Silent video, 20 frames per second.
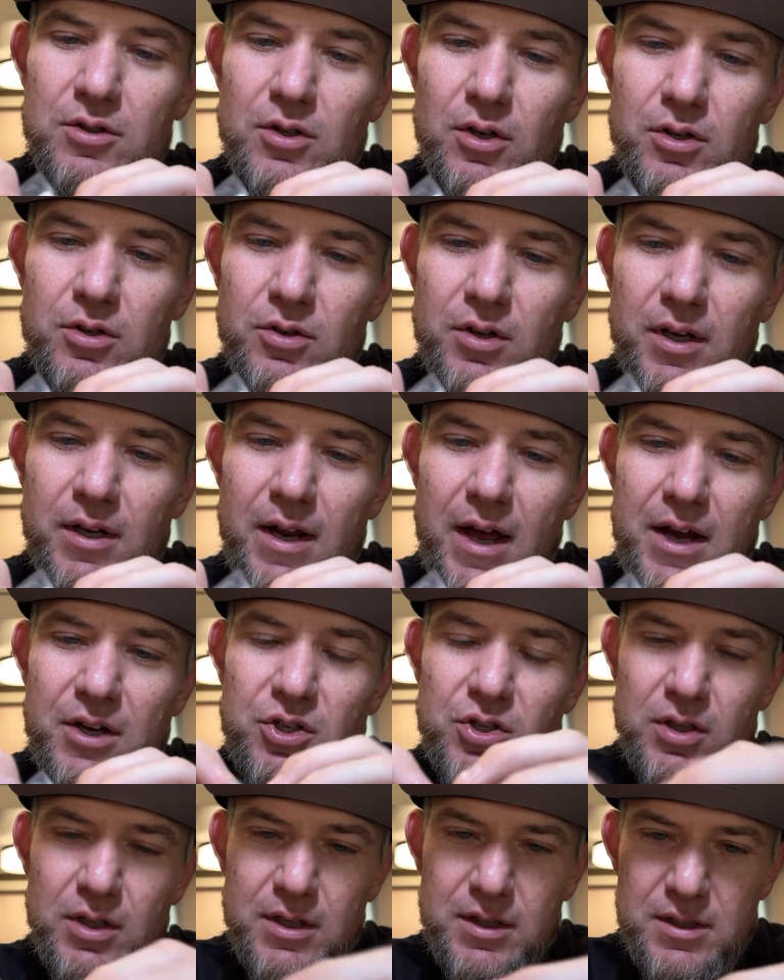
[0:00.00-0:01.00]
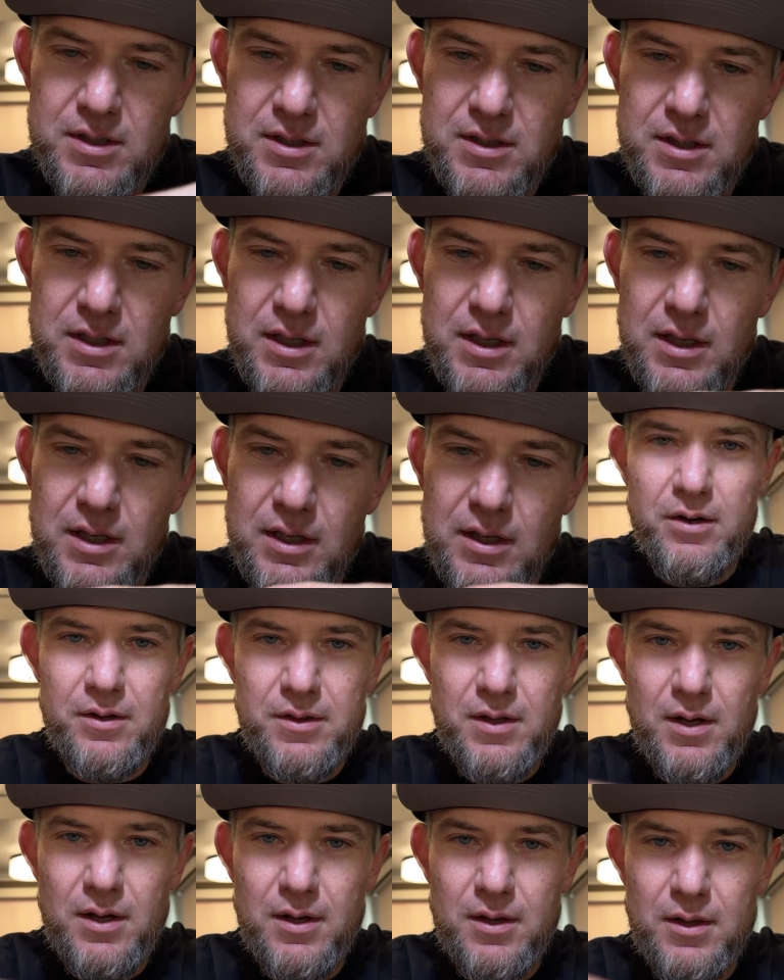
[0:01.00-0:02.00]
so you can actually see
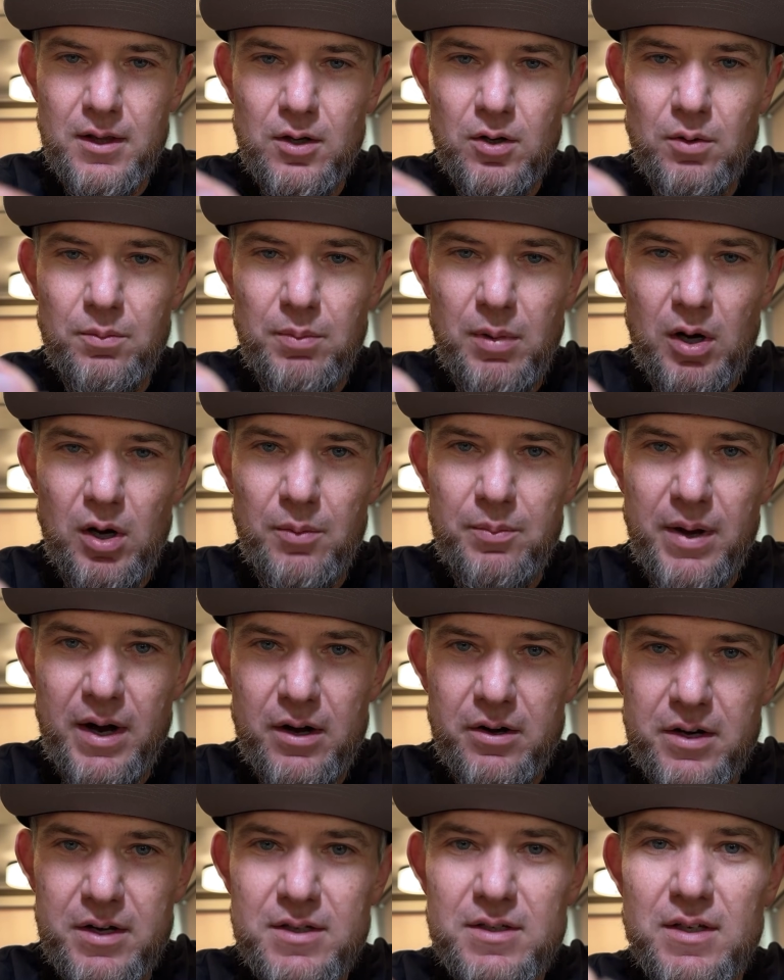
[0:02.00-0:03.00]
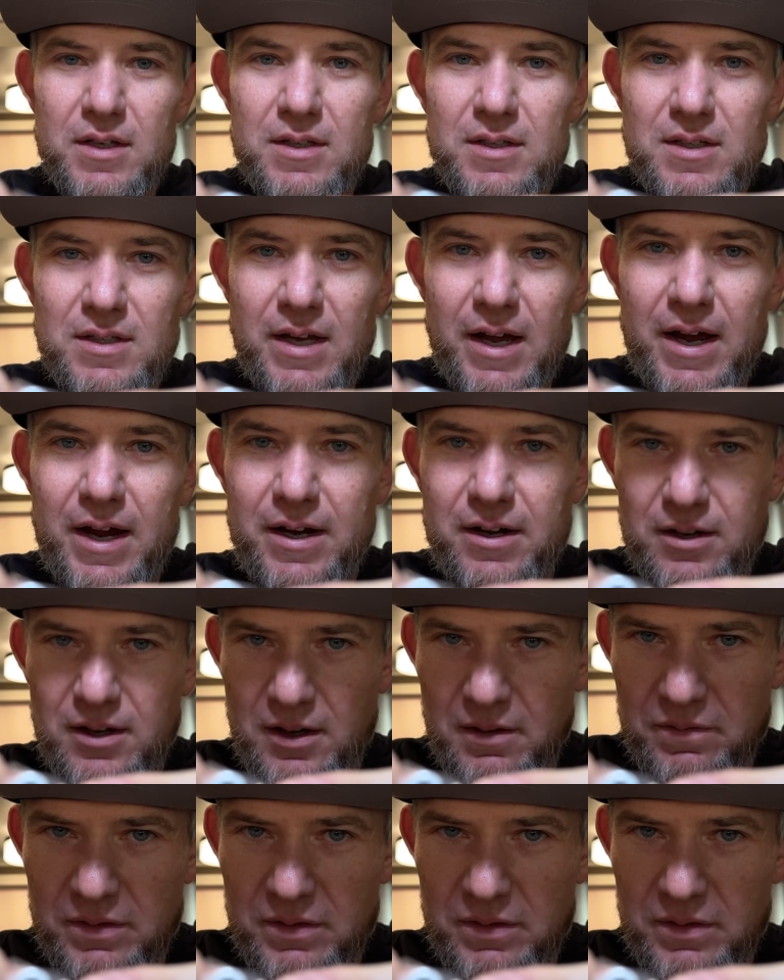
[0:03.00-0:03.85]
the little ball bearings inside of